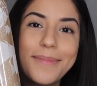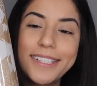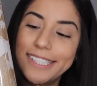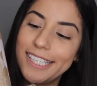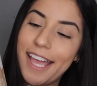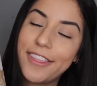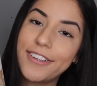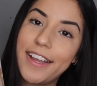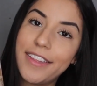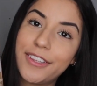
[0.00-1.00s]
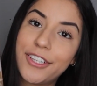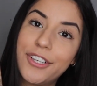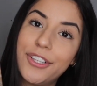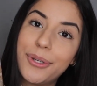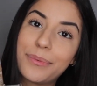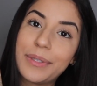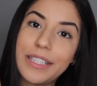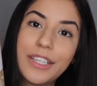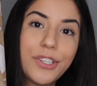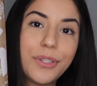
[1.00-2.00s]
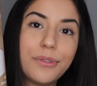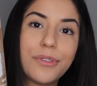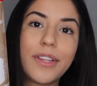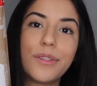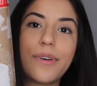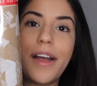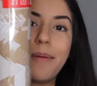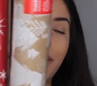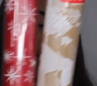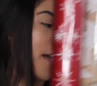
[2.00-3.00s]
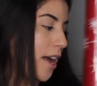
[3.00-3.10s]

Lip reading: mixed together, I think they're gonna look really cute, so that's why I bought